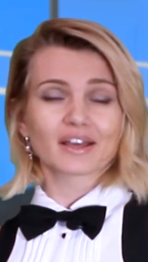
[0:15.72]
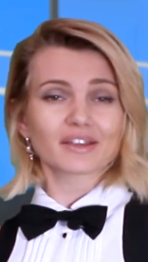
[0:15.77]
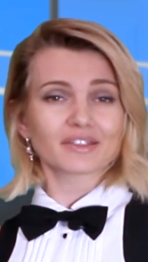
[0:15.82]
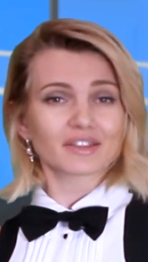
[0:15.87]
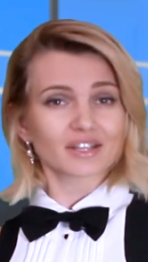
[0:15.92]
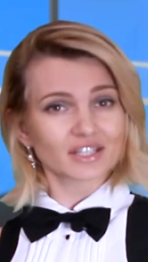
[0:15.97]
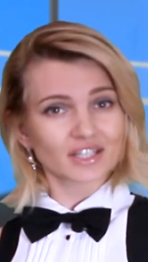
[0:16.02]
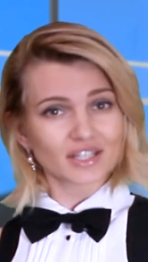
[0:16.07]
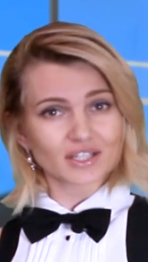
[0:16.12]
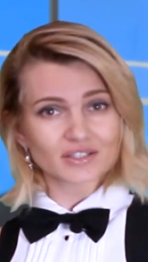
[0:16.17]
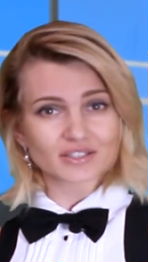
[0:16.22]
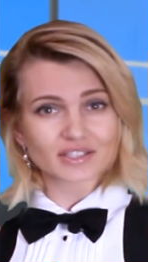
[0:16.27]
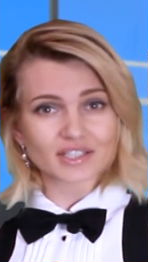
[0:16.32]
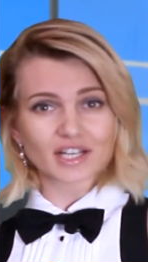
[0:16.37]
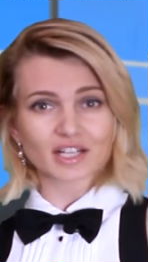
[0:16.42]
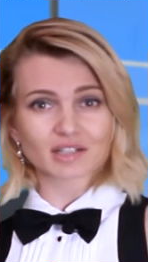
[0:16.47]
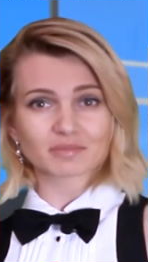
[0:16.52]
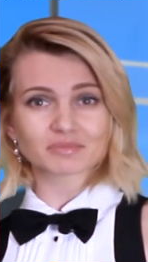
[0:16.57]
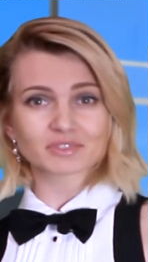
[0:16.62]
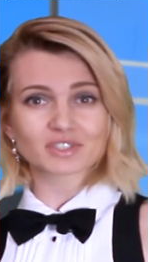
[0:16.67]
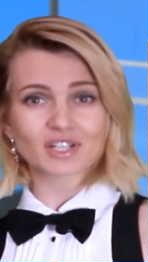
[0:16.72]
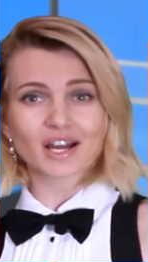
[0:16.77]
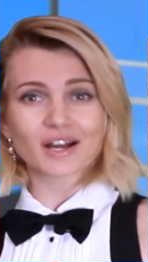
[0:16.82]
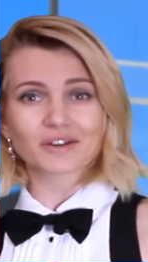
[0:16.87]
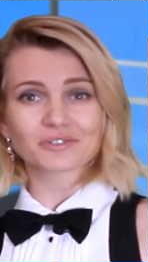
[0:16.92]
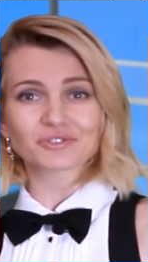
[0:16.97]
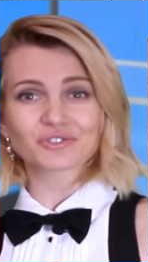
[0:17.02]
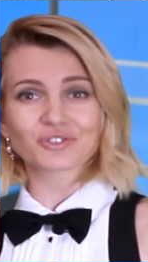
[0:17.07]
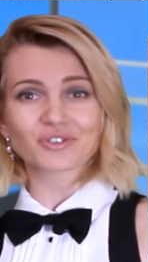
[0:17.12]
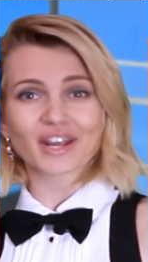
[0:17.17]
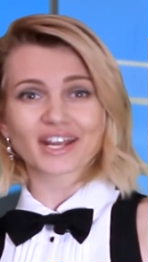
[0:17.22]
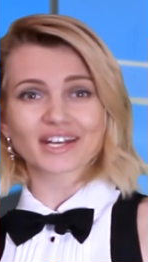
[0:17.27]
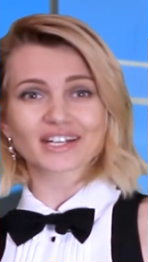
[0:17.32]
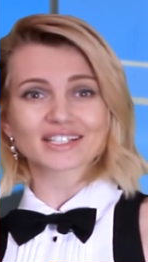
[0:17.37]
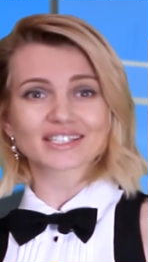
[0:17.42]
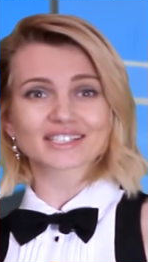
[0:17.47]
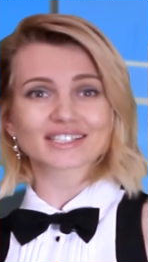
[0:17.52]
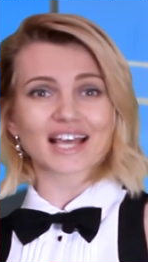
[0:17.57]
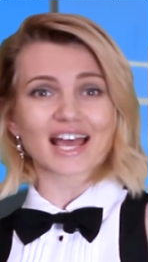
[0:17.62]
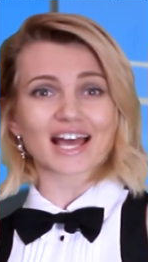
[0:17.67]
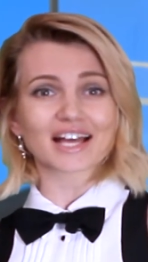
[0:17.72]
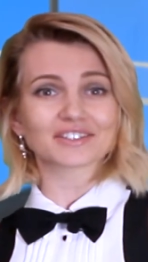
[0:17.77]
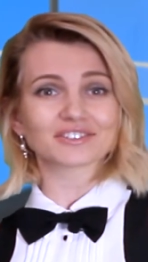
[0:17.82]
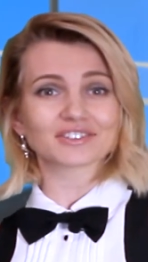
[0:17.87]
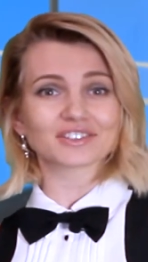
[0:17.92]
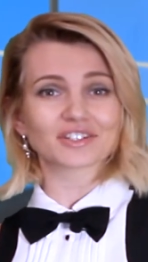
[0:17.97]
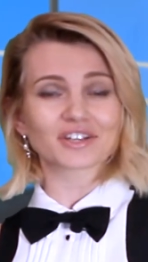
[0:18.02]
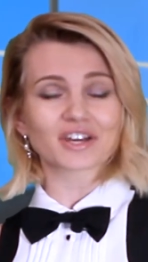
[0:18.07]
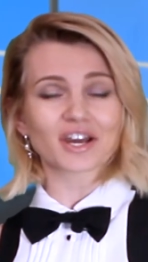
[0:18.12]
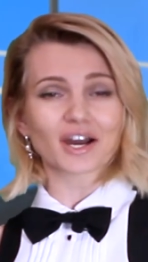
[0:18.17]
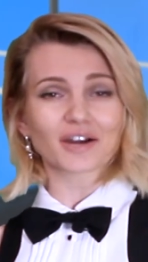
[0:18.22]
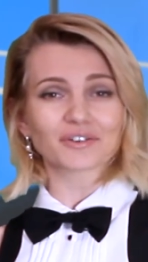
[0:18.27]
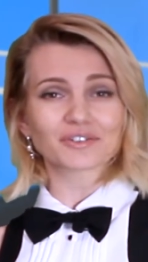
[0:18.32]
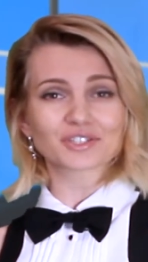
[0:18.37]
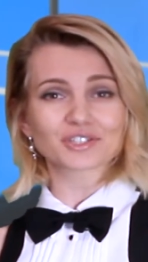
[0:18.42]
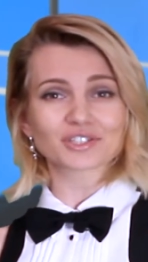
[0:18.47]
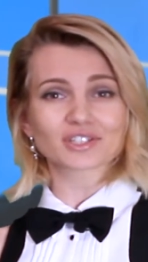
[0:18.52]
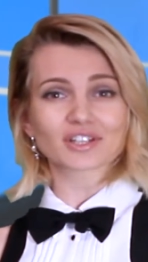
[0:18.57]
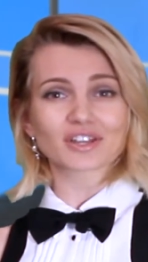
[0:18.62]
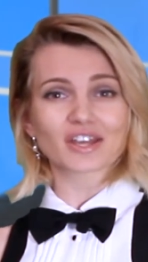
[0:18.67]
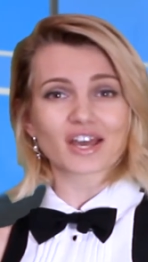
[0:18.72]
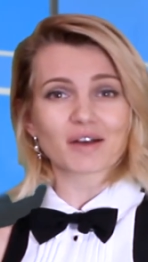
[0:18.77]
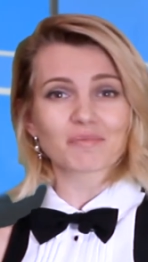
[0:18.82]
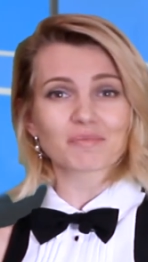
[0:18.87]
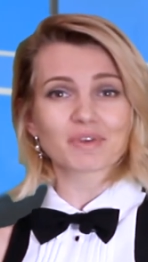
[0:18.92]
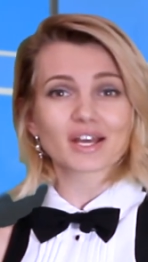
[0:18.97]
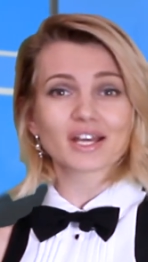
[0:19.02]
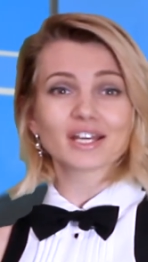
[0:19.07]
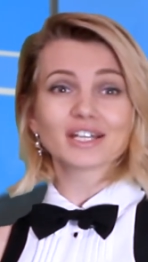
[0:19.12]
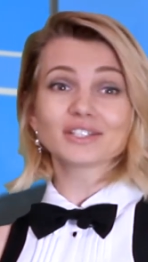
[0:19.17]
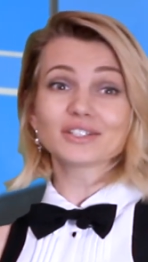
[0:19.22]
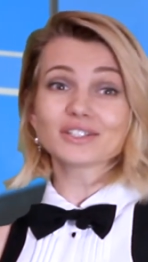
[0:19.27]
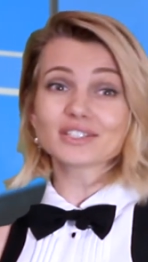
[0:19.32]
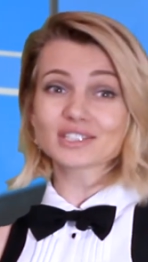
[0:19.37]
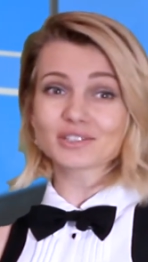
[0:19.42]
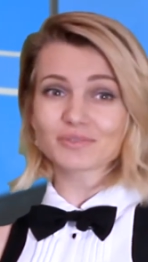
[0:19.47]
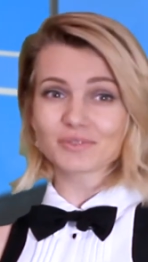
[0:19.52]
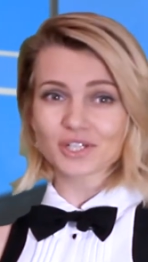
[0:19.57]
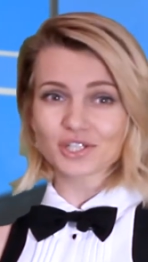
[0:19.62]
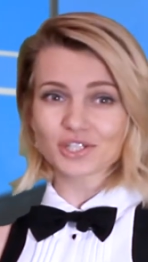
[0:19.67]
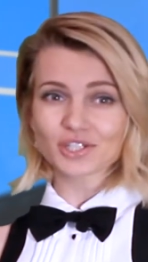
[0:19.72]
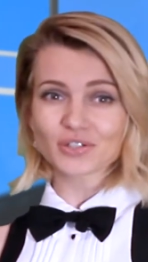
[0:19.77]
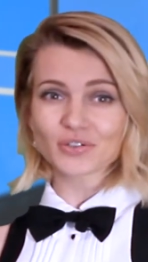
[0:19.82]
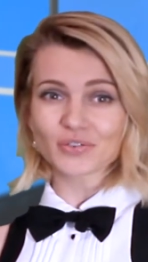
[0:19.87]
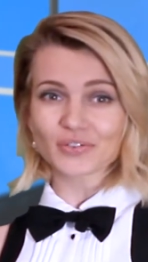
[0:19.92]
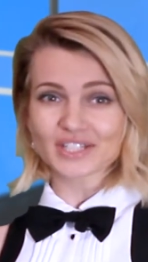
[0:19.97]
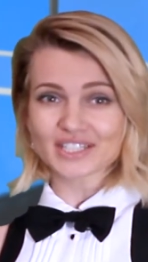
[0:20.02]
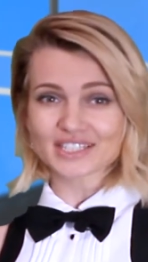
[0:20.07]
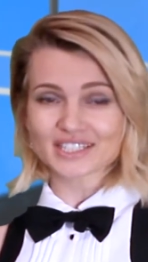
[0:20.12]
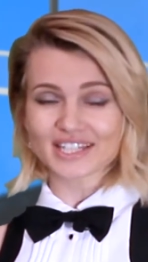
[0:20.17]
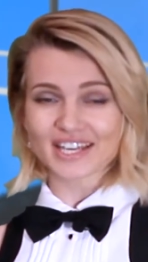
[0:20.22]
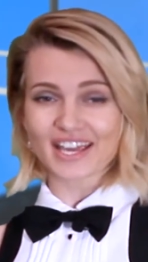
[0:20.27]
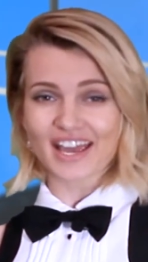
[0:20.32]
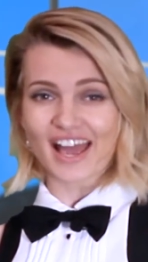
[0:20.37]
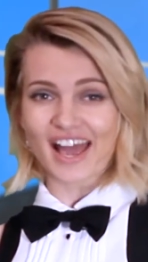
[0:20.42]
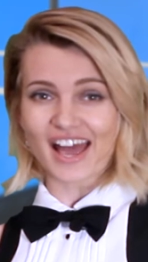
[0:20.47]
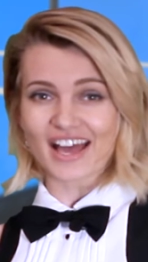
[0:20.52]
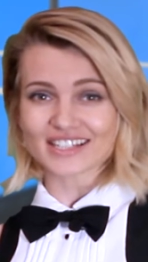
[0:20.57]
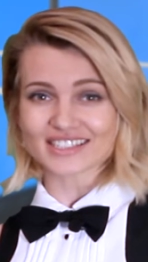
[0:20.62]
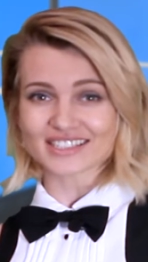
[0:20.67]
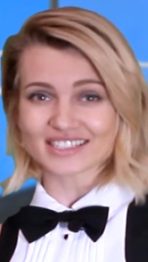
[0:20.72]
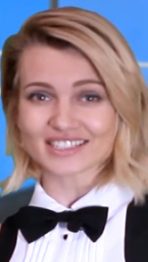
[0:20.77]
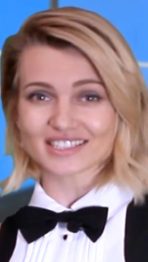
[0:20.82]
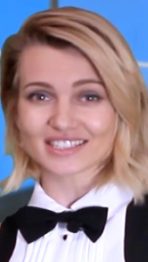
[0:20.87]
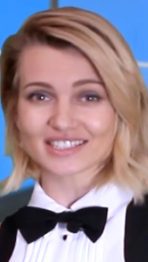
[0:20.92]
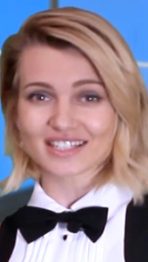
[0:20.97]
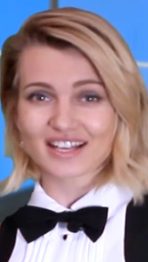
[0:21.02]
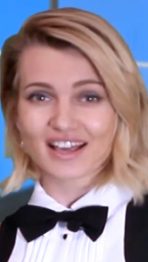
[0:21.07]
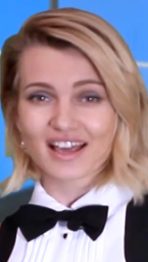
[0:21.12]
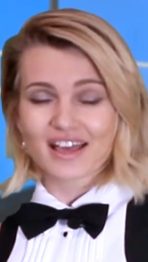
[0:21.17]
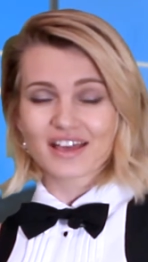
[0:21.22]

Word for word: The news calmed down traders and encouraged them to switch to riskier assets.